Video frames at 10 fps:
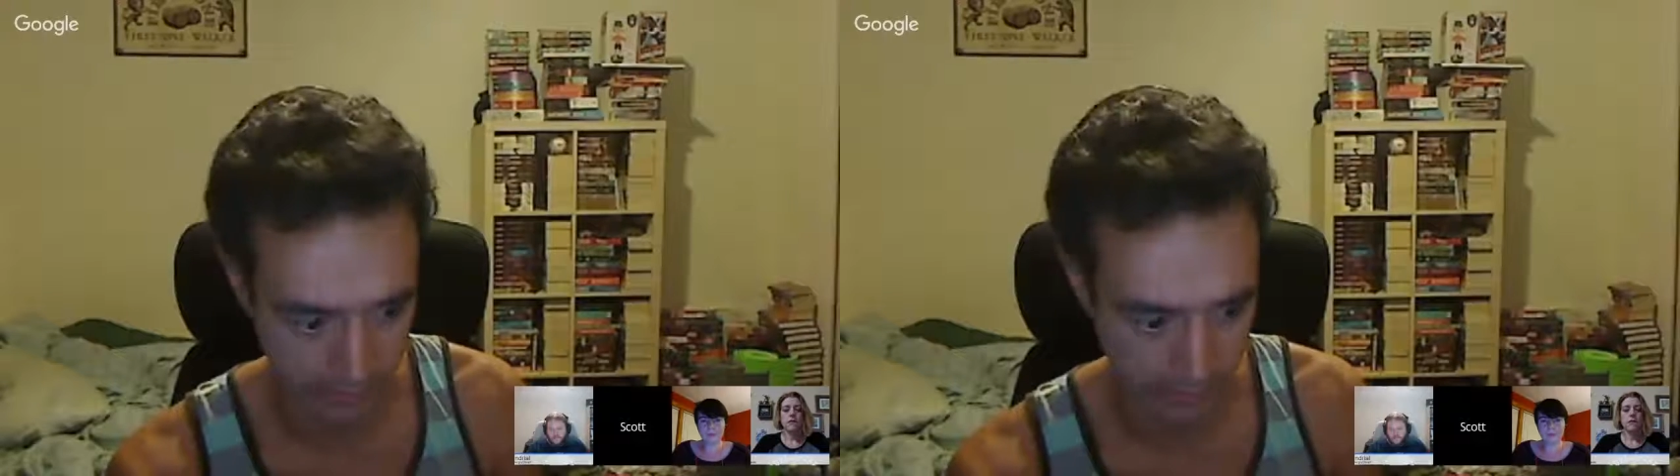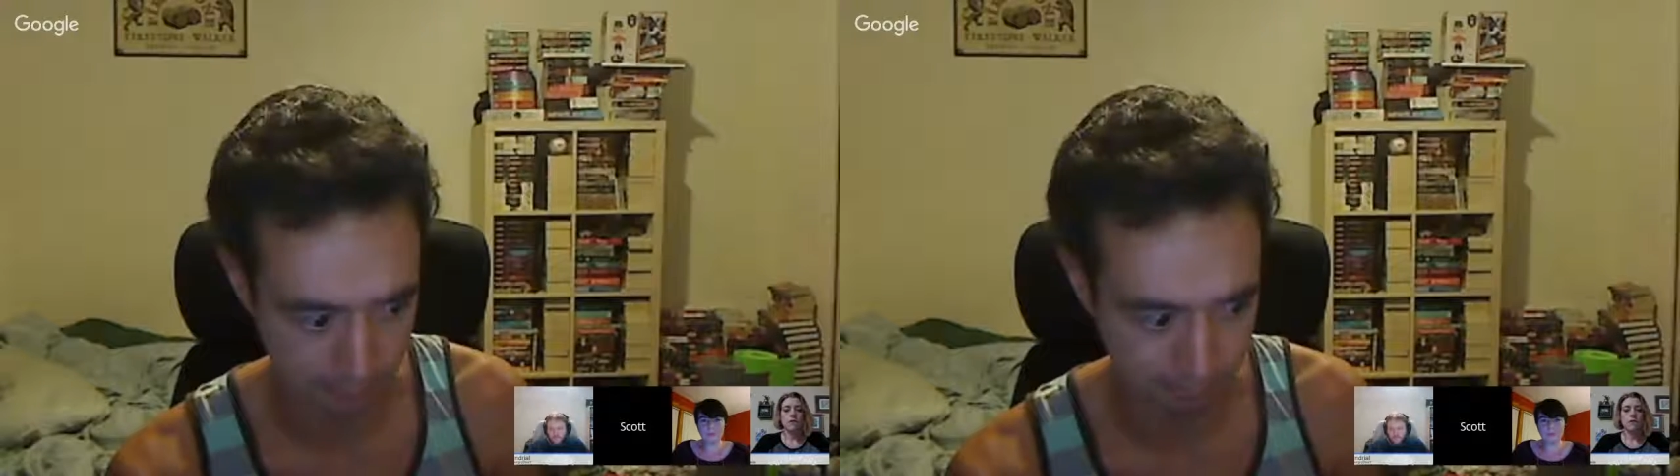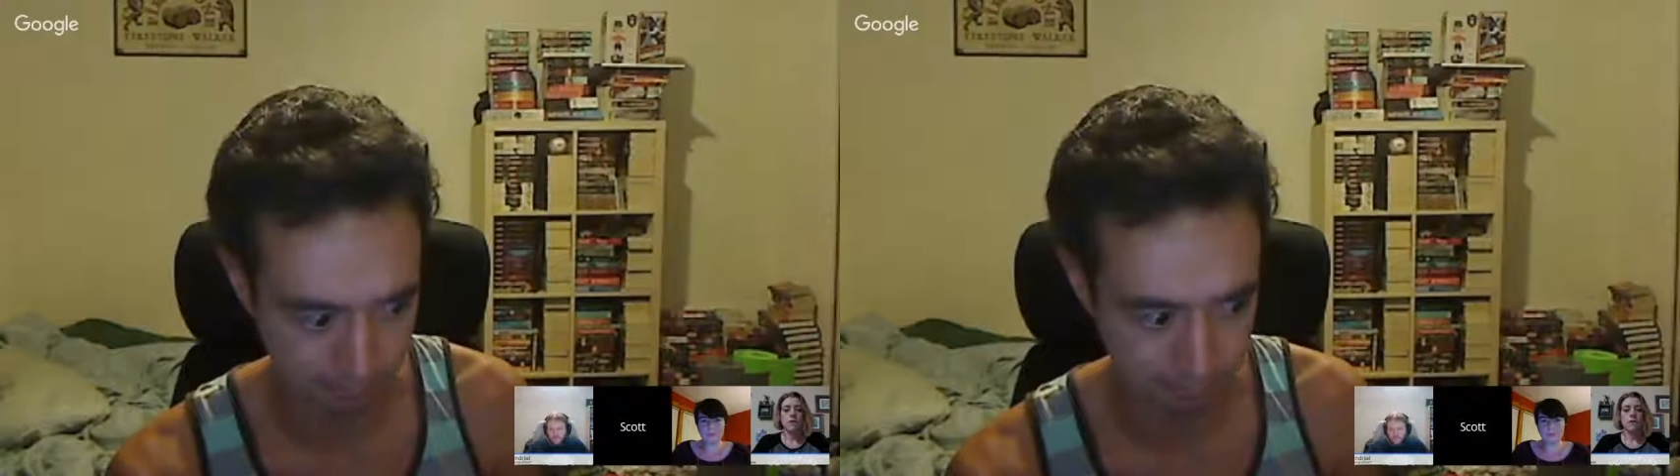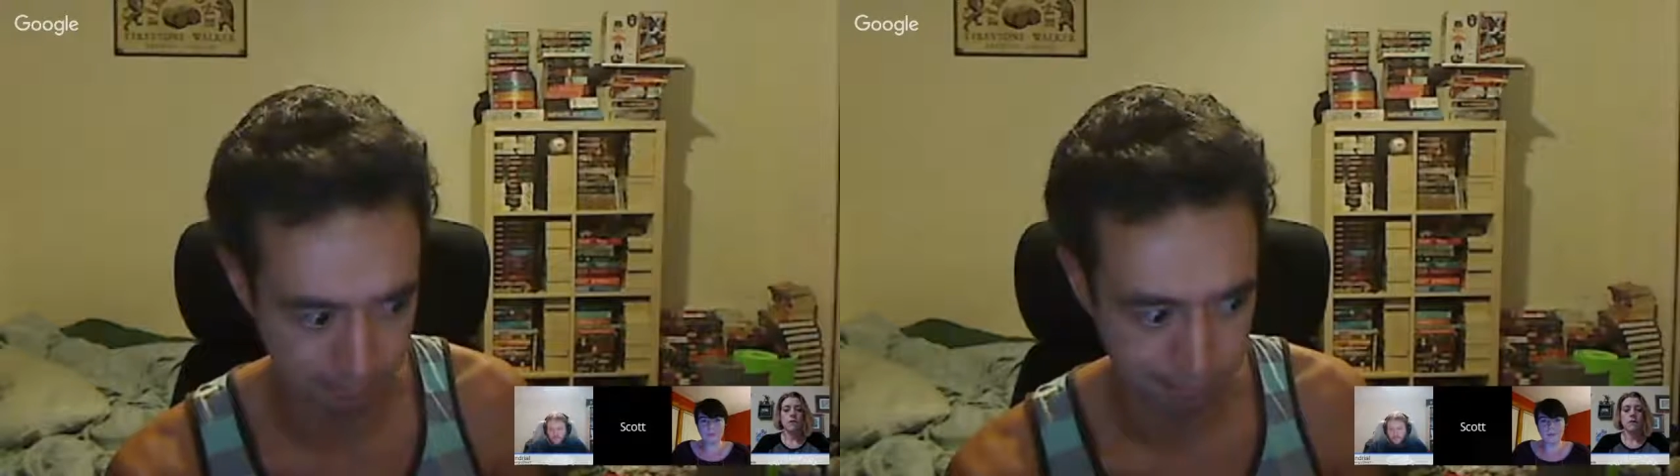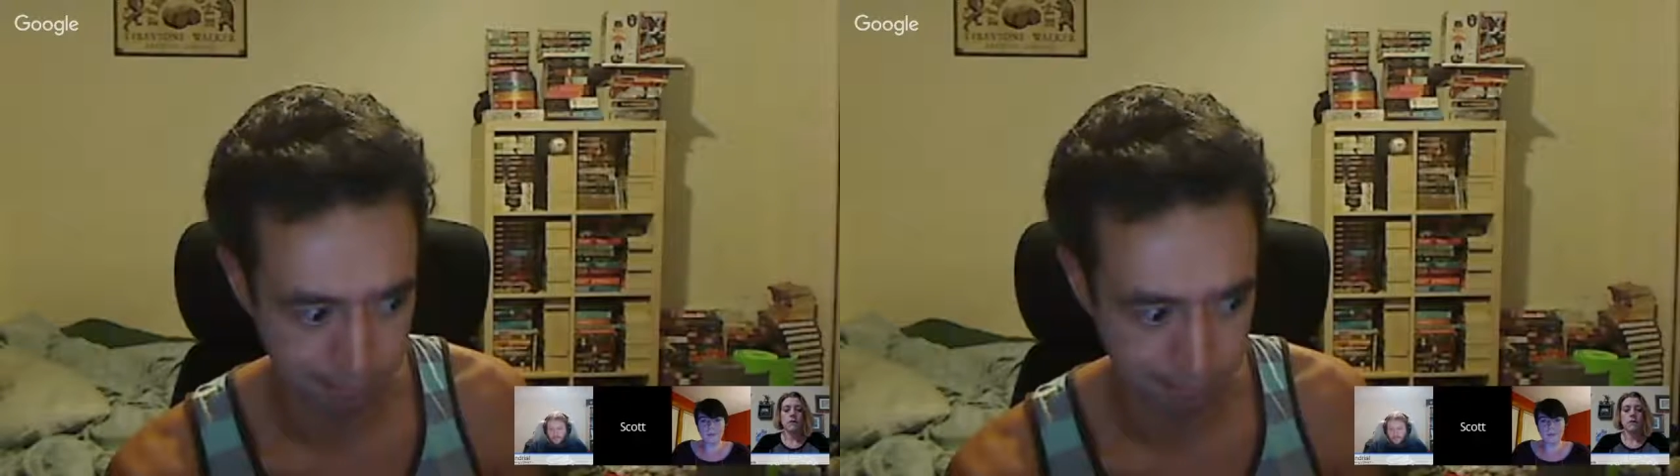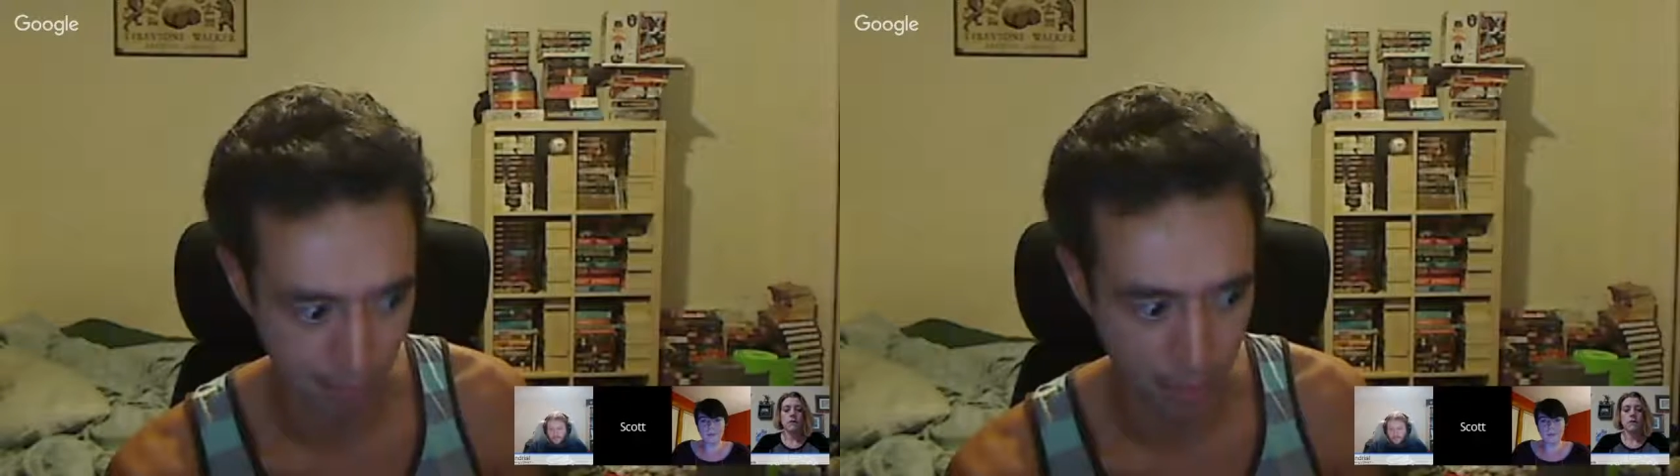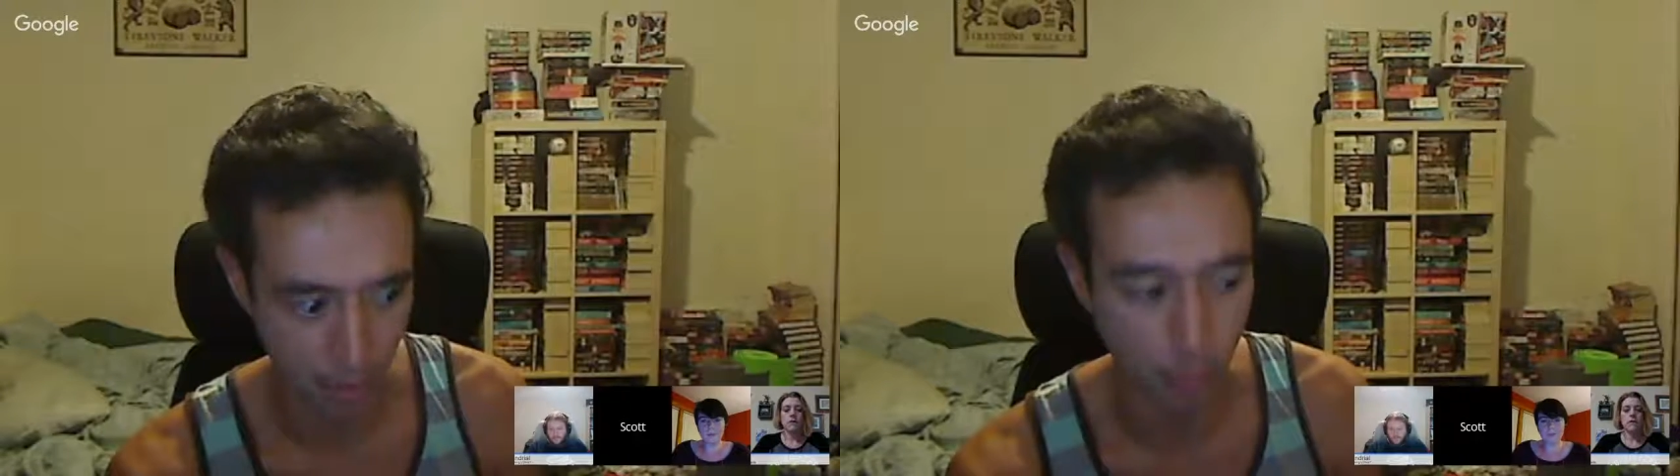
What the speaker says: I don't know,